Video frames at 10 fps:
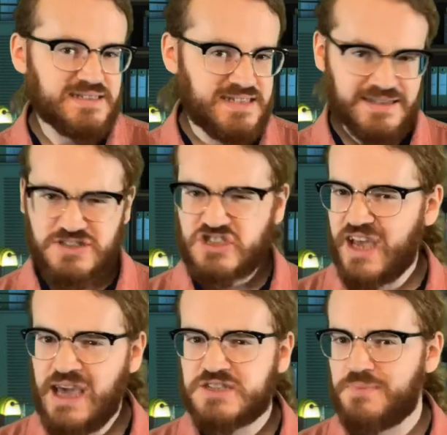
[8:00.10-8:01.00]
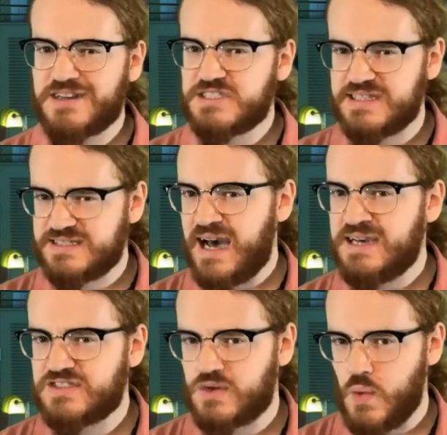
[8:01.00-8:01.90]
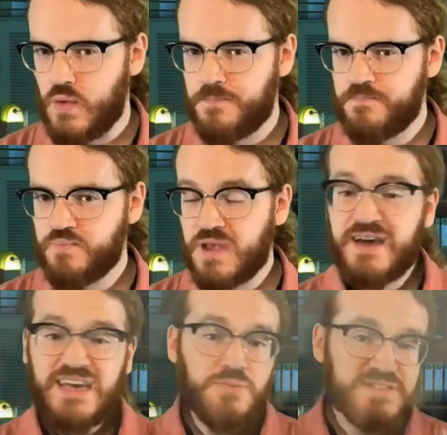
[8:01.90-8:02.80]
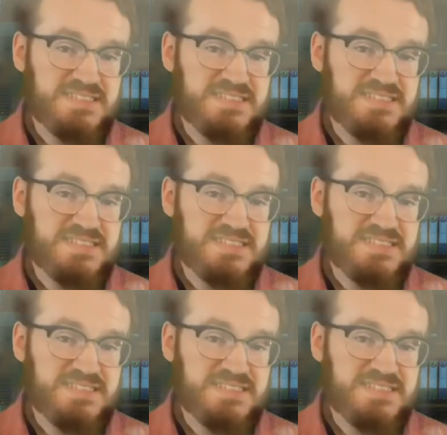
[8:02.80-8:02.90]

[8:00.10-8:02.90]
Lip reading: didn't change much since high school. He was